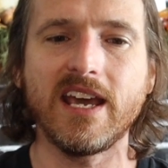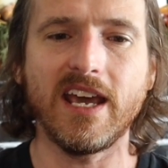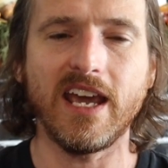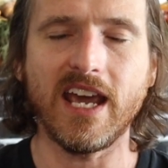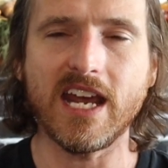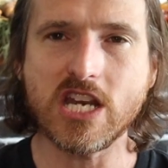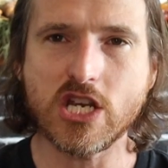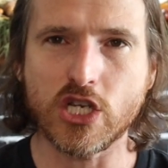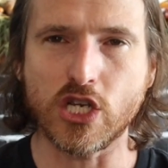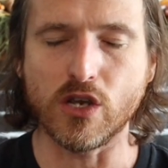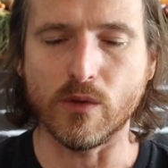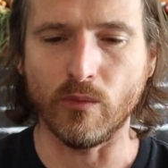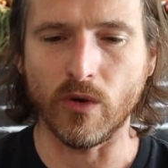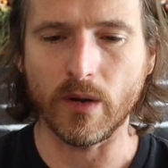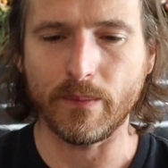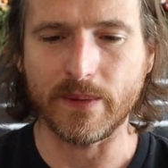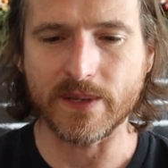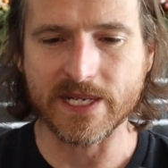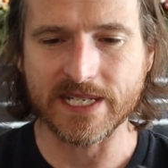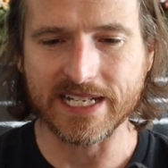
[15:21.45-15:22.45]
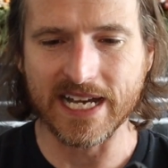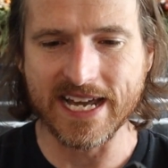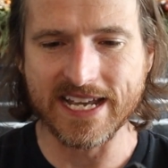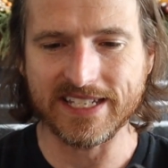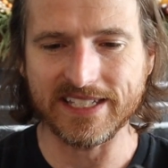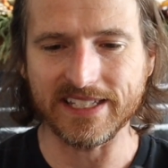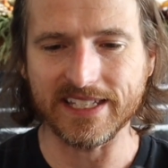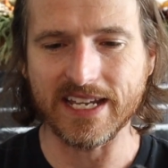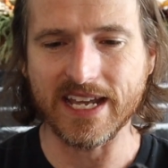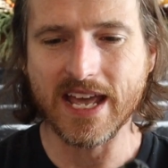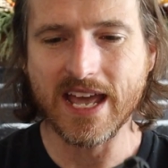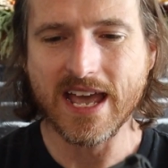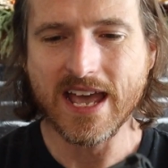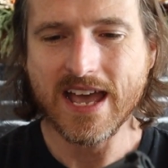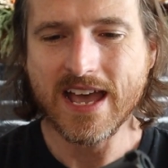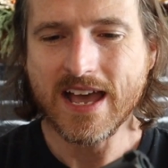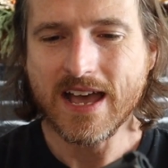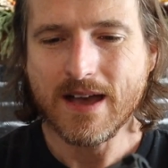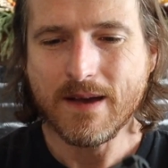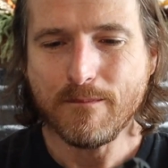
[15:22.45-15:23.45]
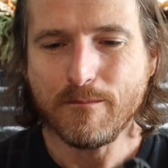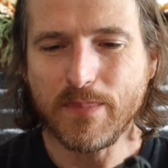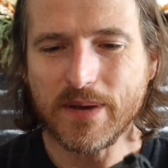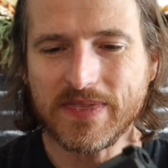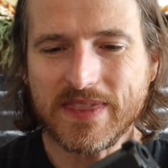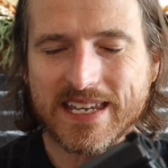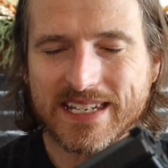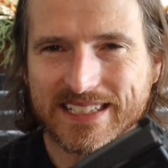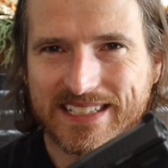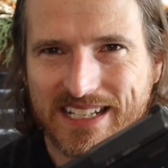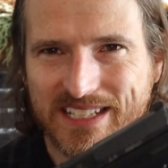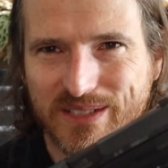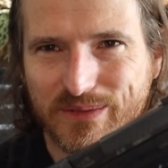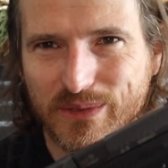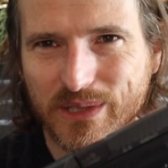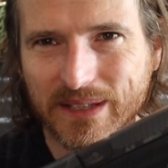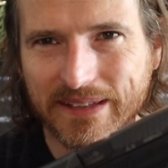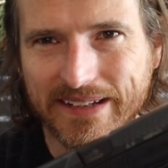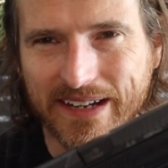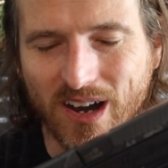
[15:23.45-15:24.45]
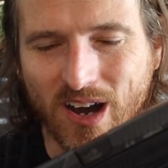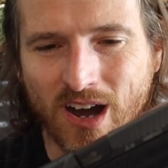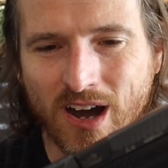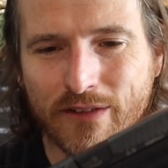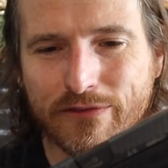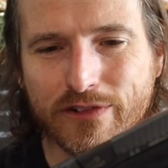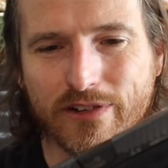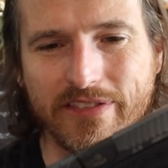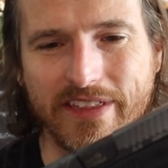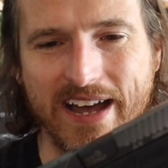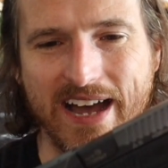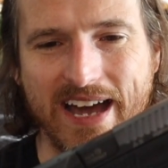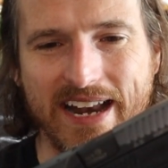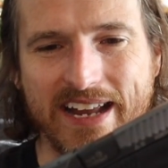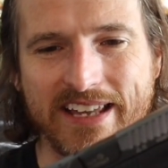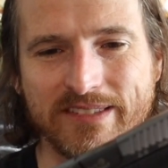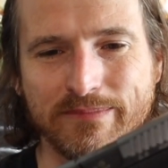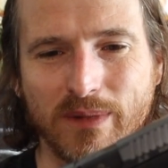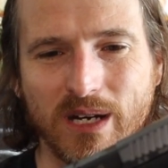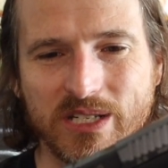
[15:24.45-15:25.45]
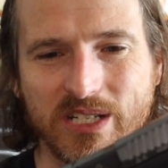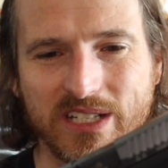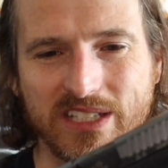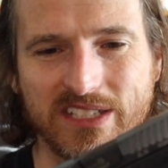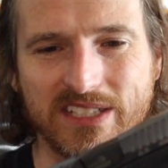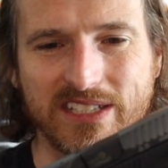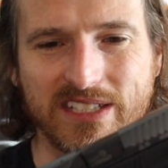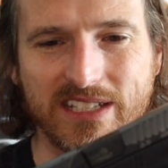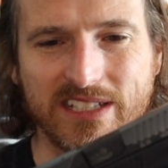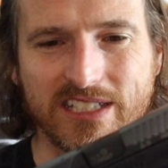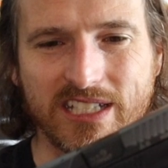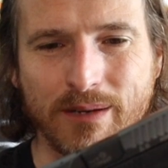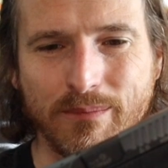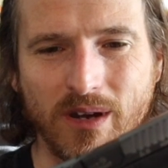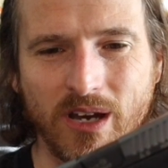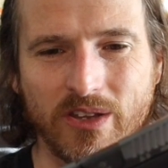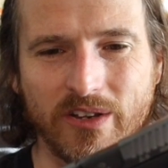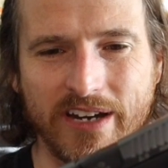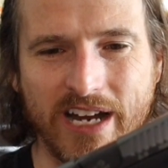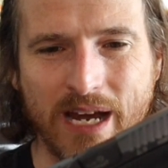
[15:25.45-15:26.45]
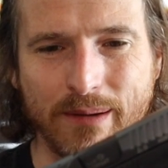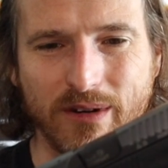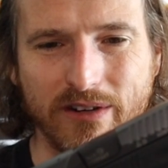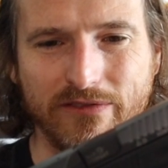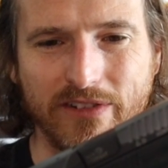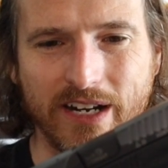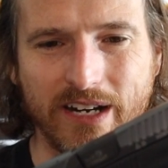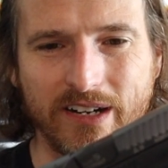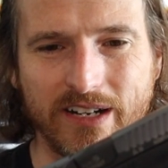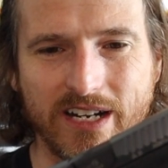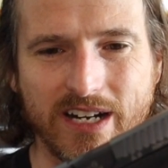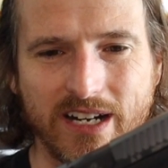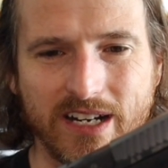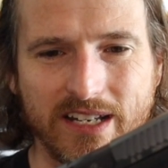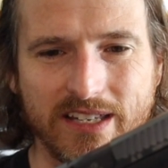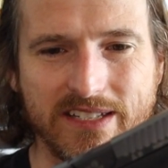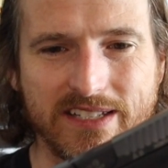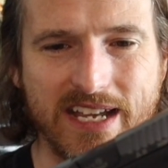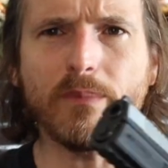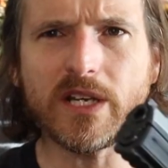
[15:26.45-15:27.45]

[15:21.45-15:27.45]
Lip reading: and shoot more precisely. But this doesn't really offer that as much as some other hammer-fired guns.